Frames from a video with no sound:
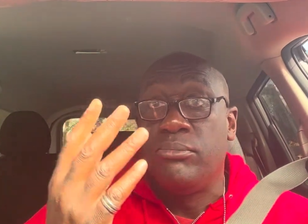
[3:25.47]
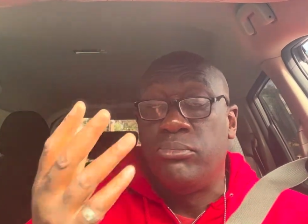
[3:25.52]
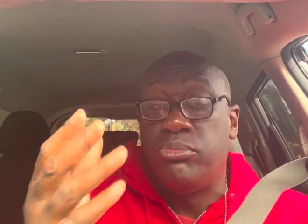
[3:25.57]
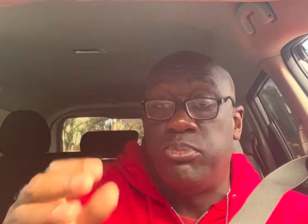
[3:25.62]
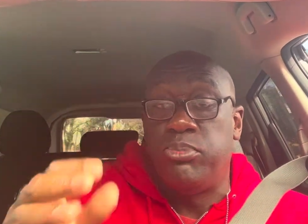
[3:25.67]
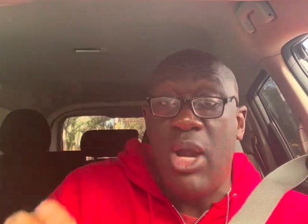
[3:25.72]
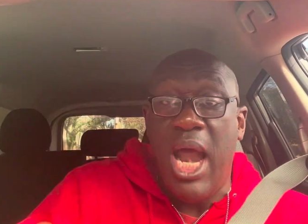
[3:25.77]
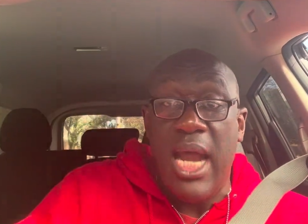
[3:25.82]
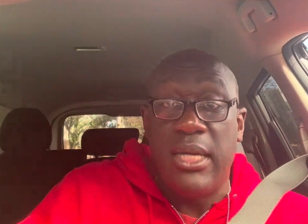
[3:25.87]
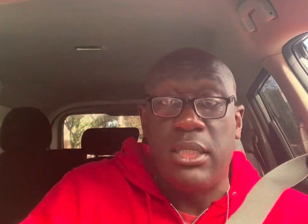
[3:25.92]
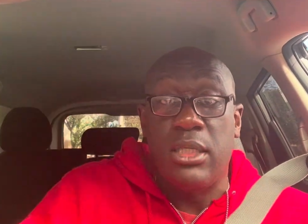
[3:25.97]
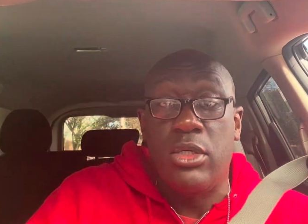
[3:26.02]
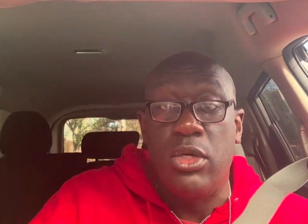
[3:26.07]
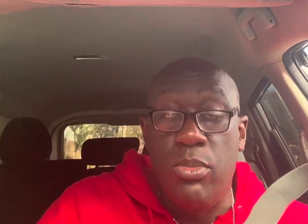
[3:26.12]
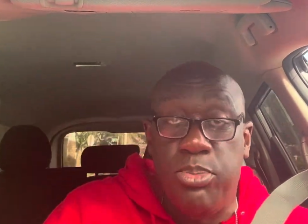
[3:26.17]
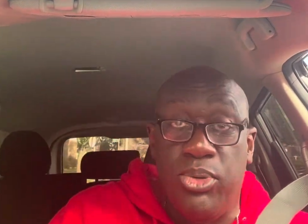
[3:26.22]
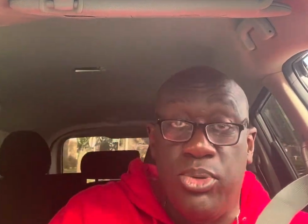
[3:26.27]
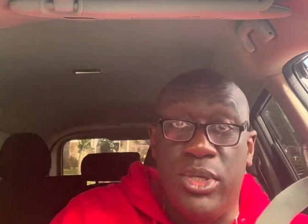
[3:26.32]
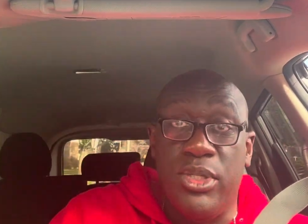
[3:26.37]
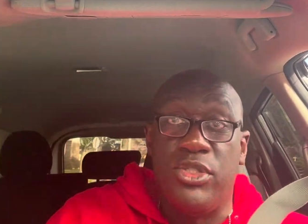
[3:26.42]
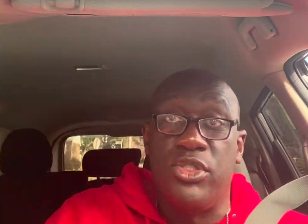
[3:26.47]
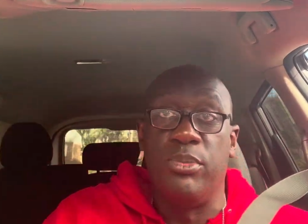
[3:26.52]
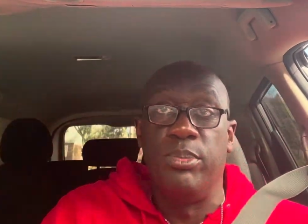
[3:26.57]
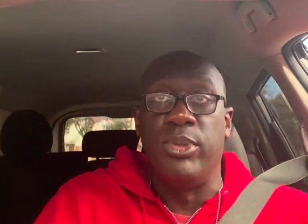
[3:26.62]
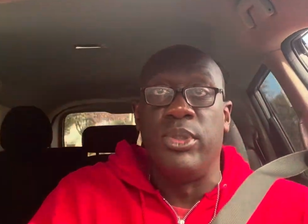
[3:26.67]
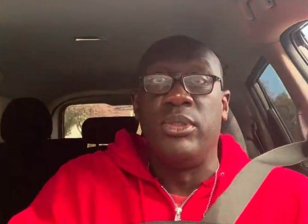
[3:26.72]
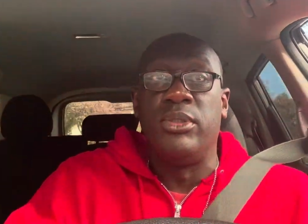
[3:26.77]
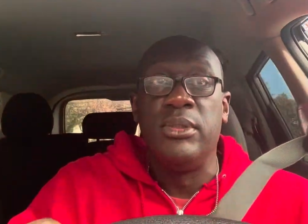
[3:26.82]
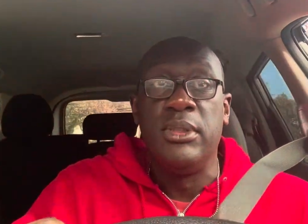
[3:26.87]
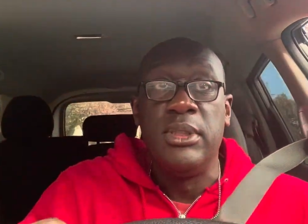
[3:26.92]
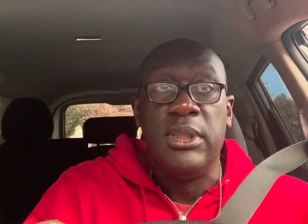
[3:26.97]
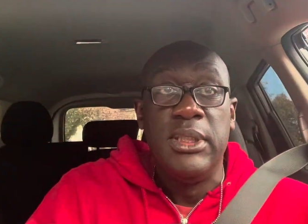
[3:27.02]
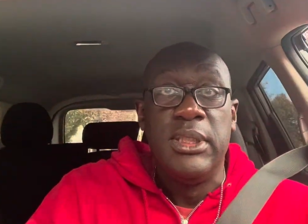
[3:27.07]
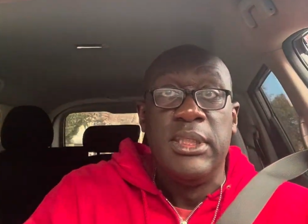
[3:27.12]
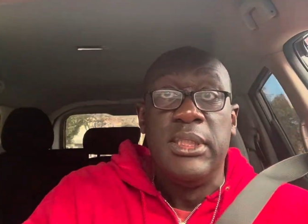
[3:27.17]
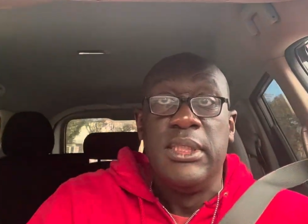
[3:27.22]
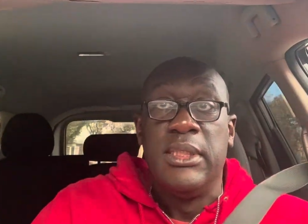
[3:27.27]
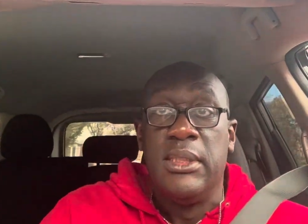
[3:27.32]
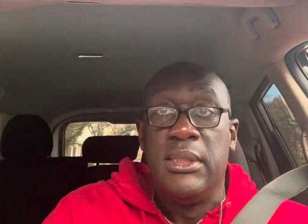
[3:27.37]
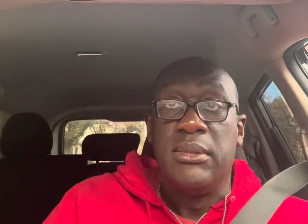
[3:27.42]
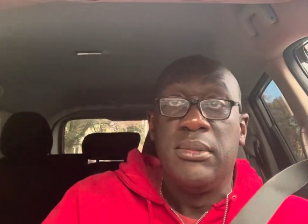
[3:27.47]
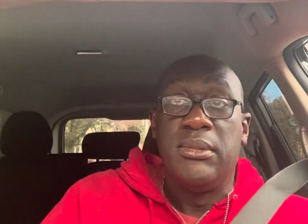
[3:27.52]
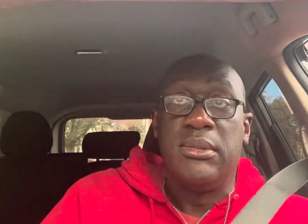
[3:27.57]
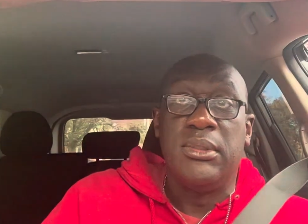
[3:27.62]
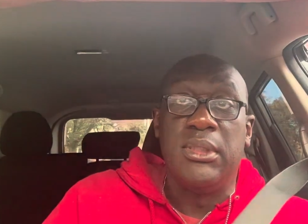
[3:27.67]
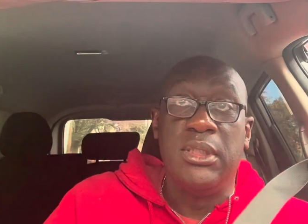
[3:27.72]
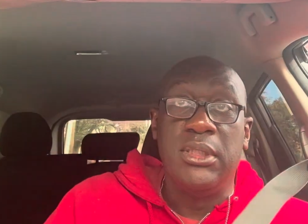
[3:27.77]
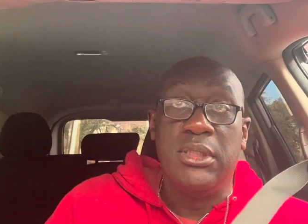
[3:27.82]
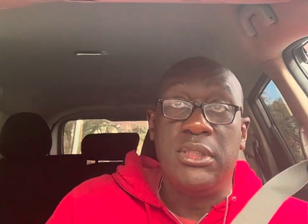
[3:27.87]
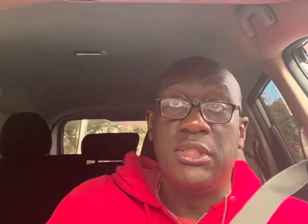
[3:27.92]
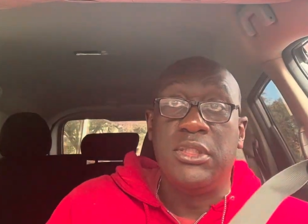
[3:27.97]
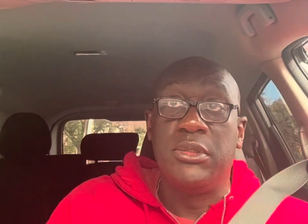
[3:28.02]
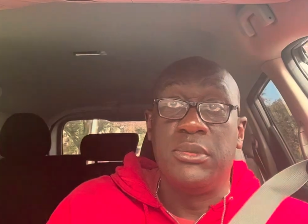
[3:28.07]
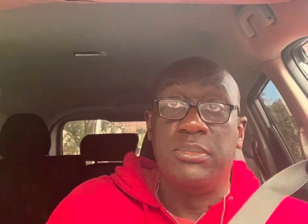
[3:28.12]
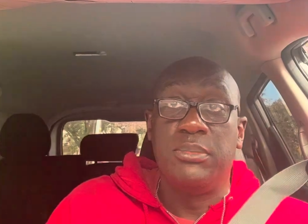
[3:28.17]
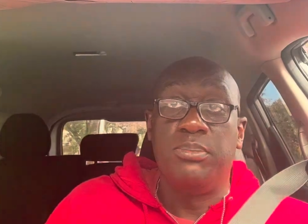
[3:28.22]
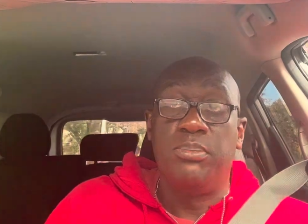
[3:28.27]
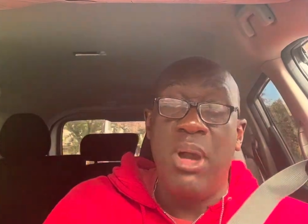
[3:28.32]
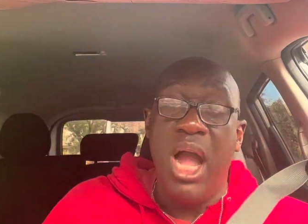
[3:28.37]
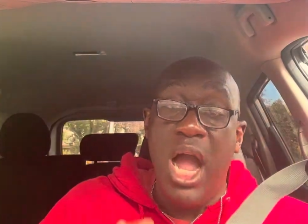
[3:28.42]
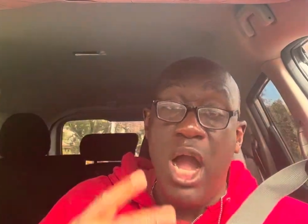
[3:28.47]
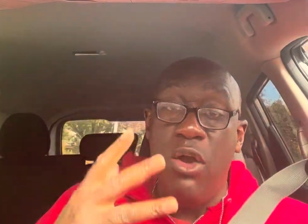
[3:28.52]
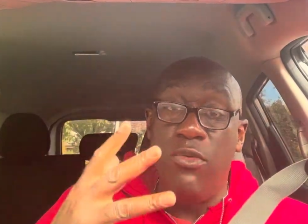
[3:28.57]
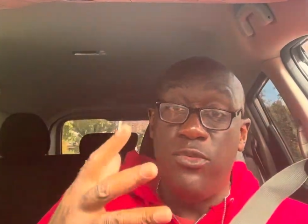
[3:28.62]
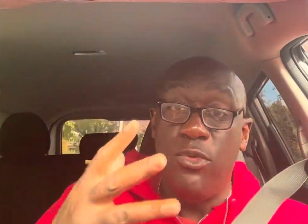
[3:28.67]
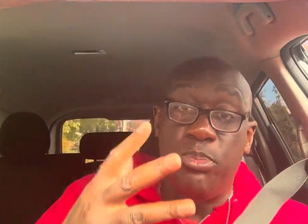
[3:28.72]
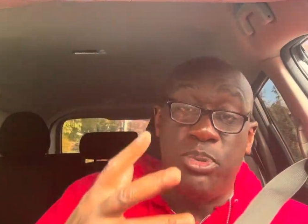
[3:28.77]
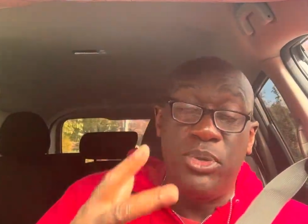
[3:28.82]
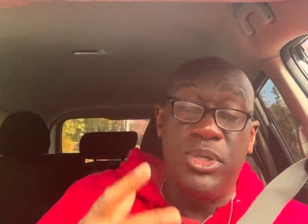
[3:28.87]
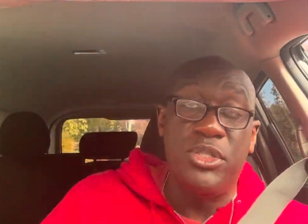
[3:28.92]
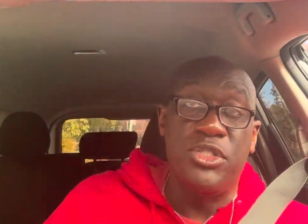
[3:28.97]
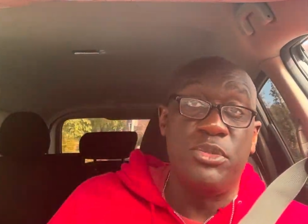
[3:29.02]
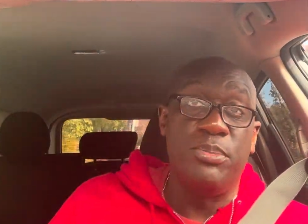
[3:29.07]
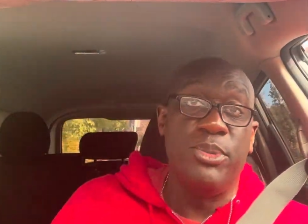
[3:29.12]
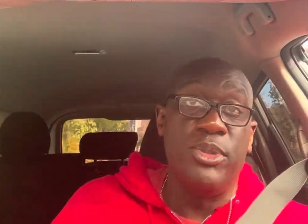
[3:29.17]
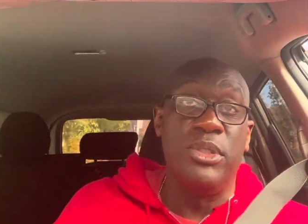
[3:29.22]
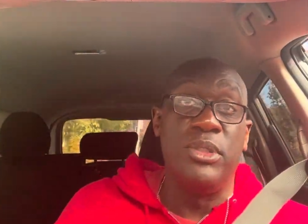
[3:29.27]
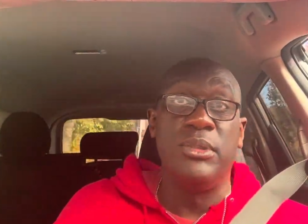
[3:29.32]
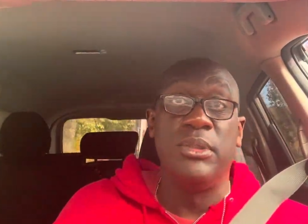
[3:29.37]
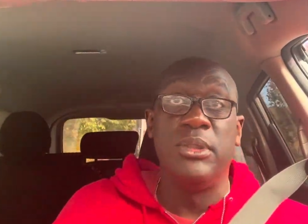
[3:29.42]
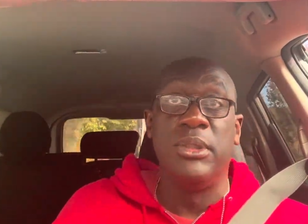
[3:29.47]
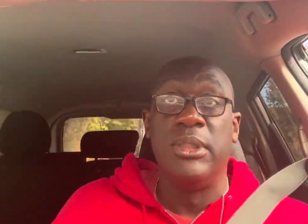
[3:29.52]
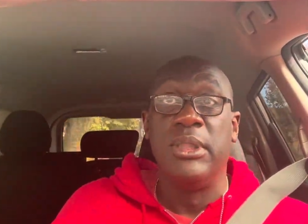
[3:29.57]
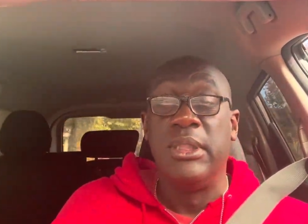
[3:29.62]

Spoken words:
practical principle, this powerful principle,